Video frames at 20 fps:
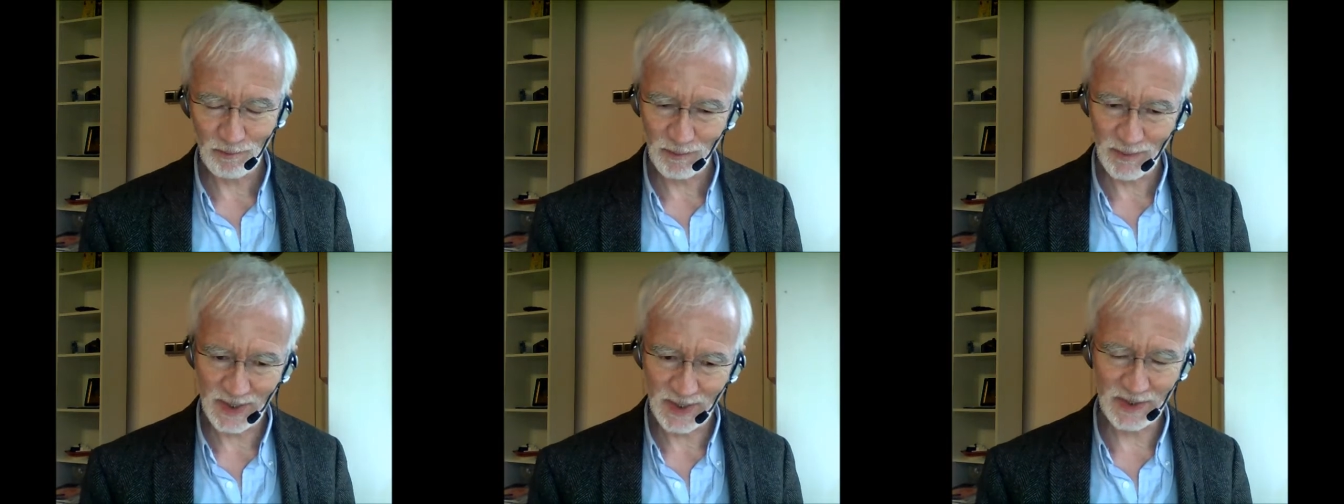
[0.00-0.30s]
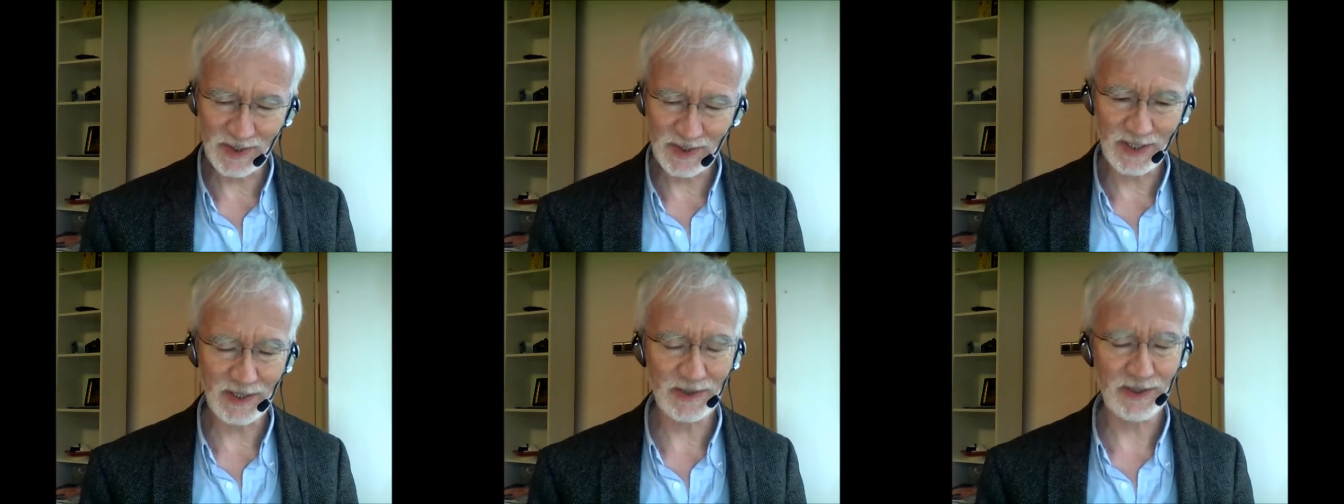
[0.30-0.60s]

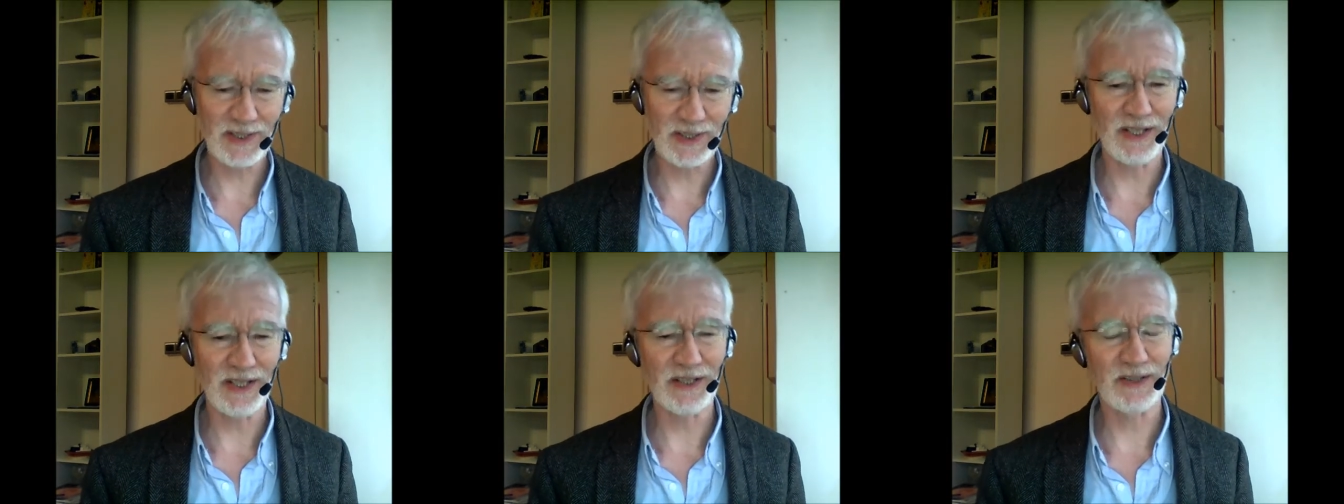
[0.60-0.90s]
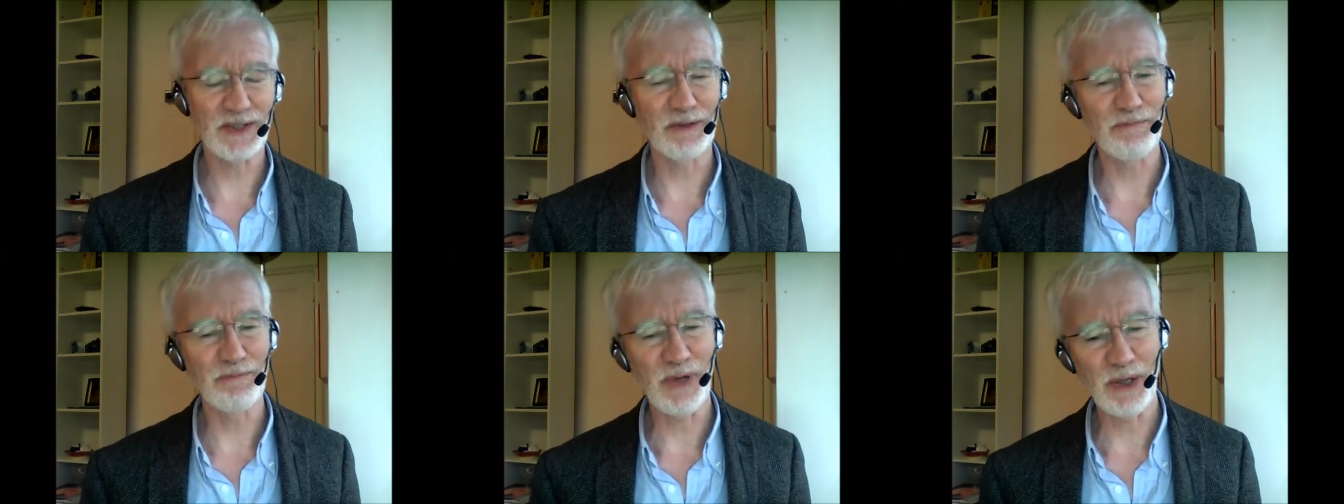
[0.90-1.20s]
This just
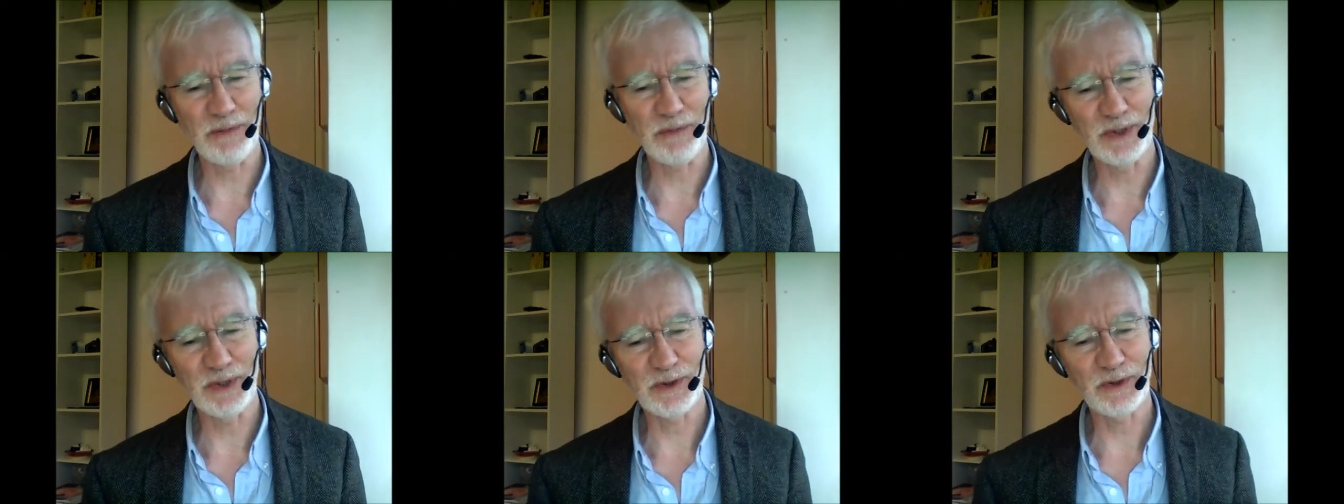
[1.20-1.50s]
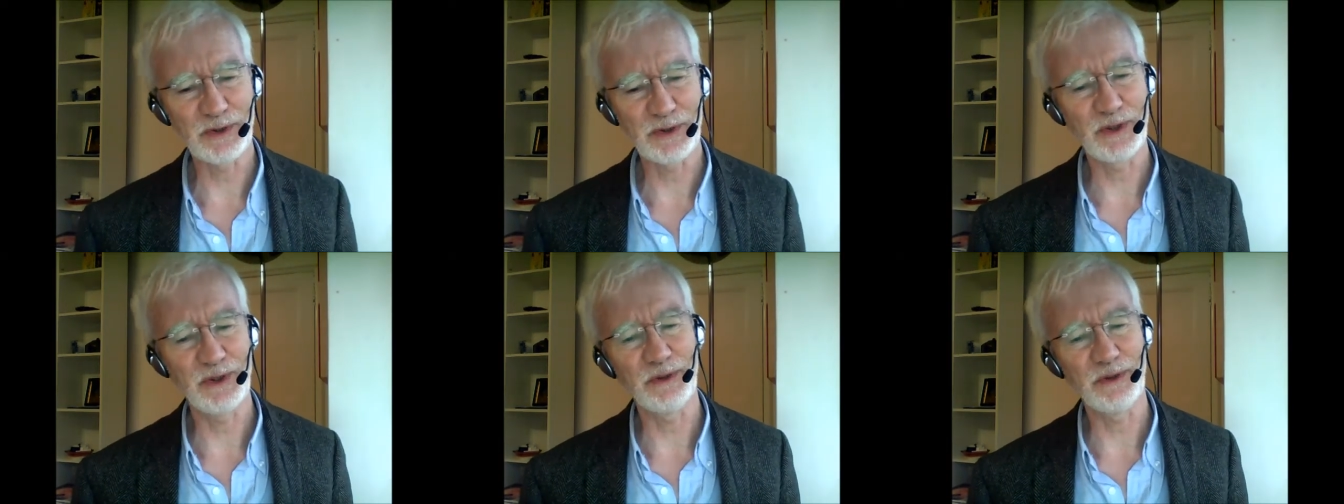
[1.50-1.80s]
takes a moment
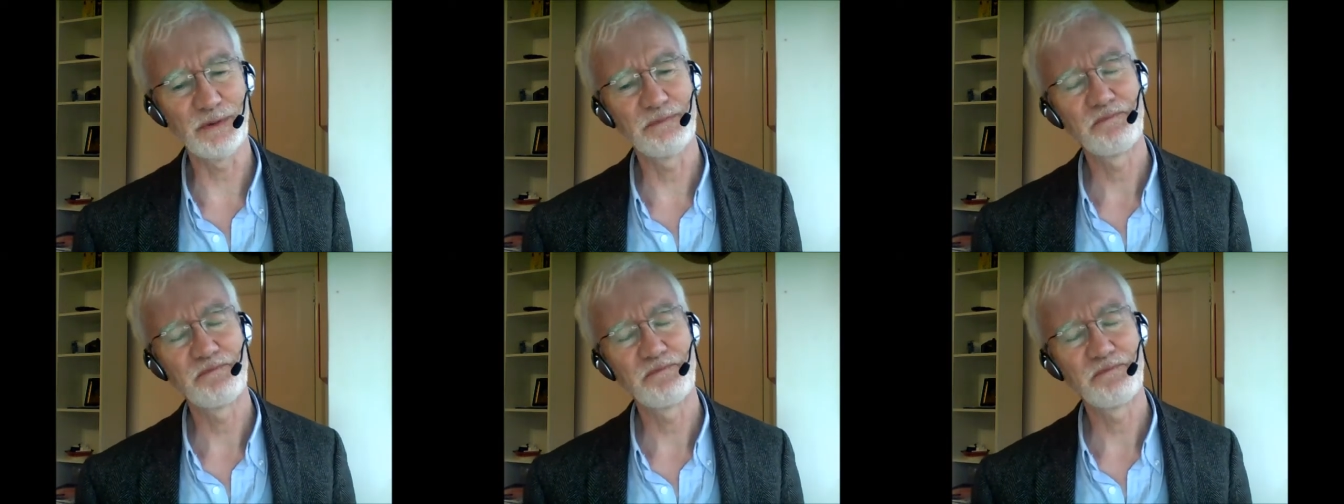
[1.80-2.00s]
or two.